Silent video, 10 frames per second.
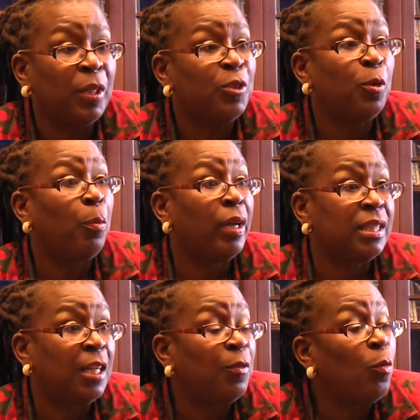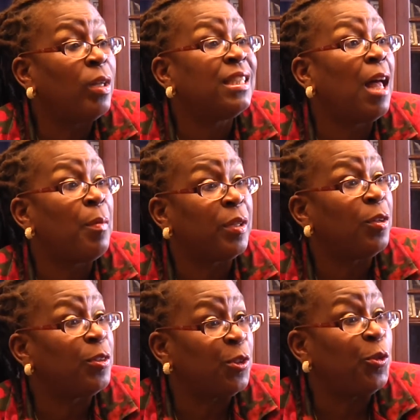but there's no precedent for what's
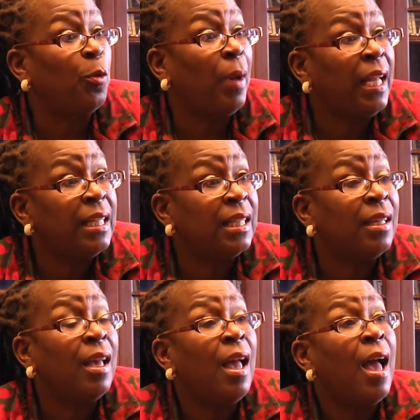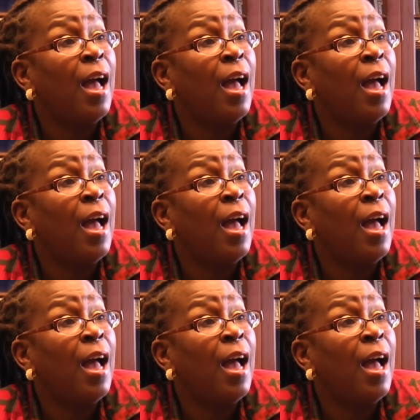happening to us in humanity.